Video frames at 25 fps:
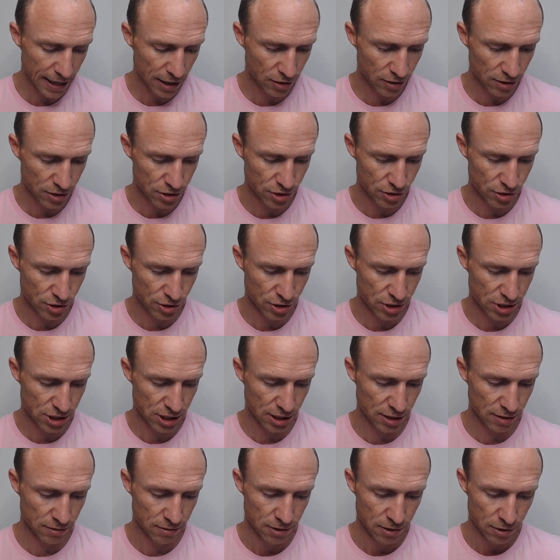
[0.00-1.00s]
also just
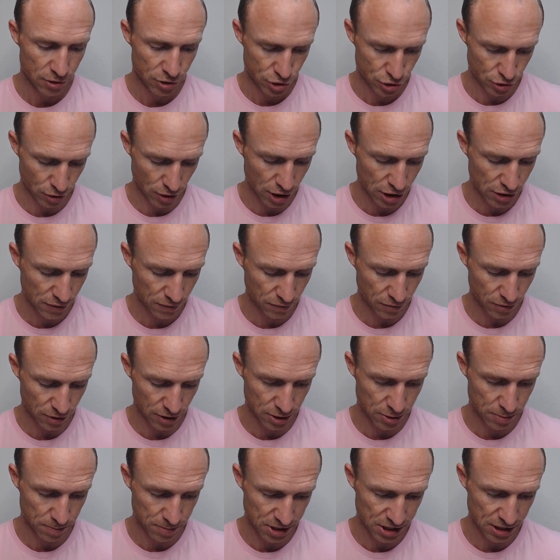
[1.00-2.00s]
here search for a
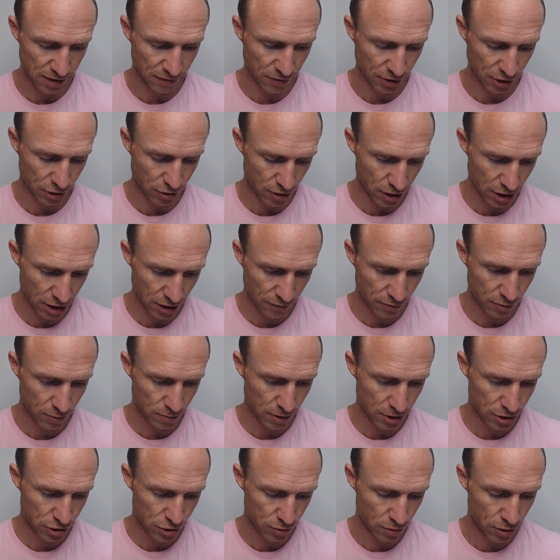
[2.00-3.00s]
specific coin if you
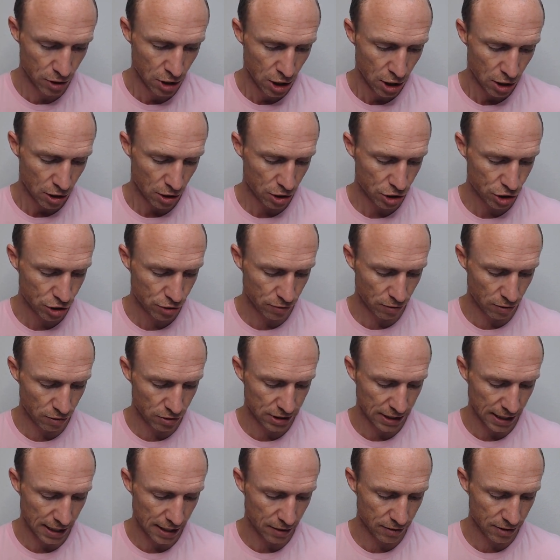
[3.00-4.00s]
want to, or scroll
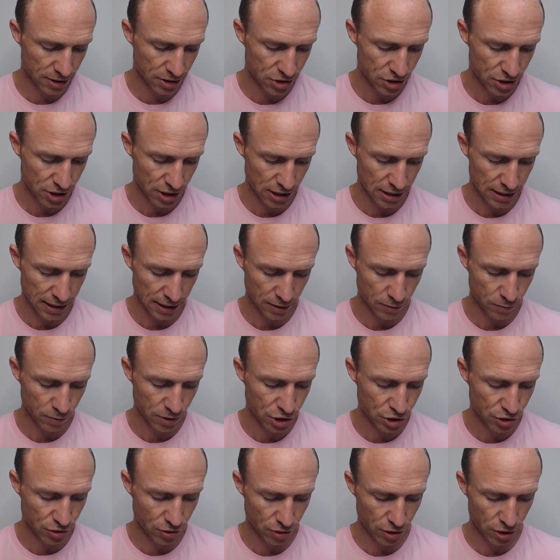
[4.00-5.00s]
down and see, like, which
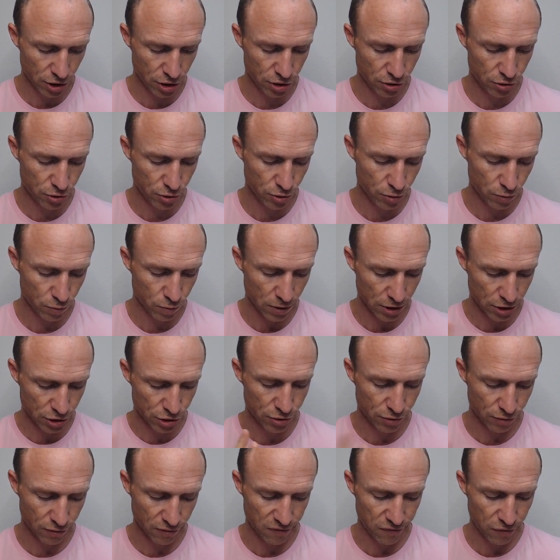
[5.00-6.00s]
coin do you want
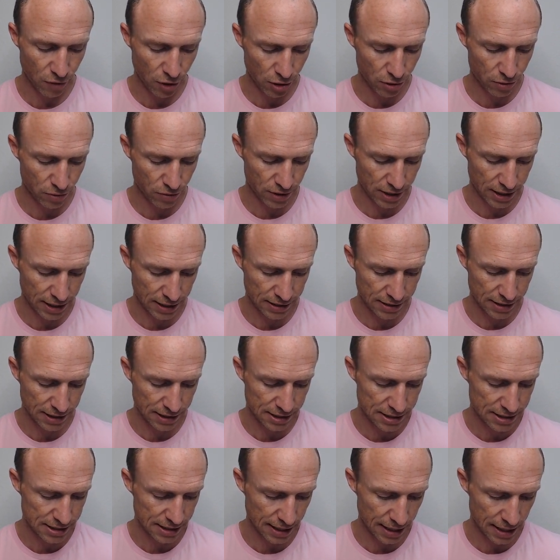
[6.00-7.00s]
to follow there, and then
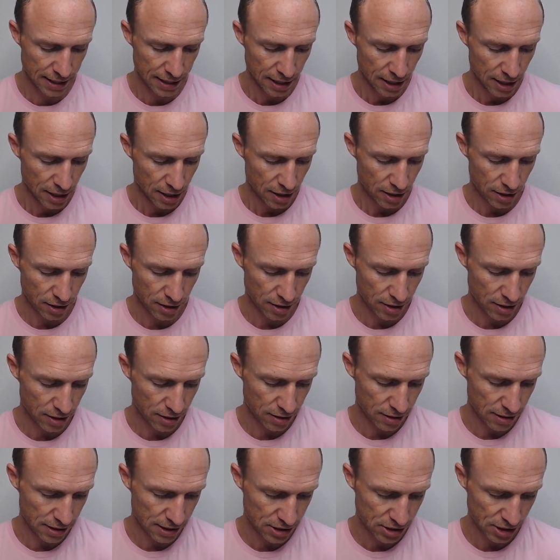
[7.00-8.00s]
say,
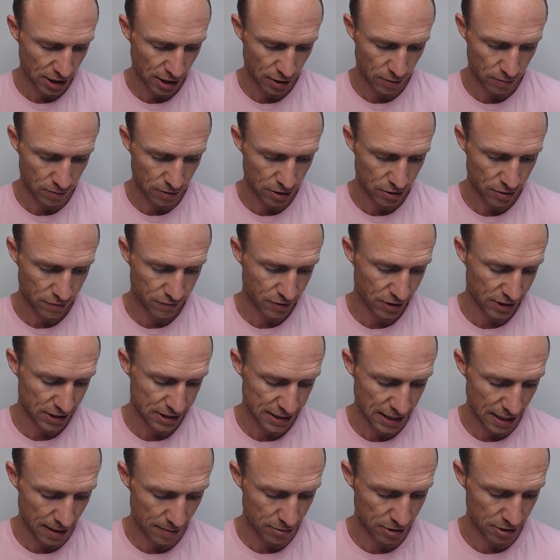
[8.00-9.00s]
let's say you want, for
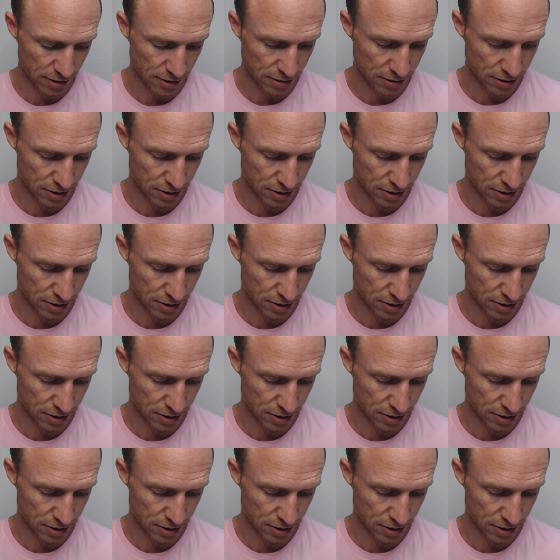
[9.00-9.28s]
example,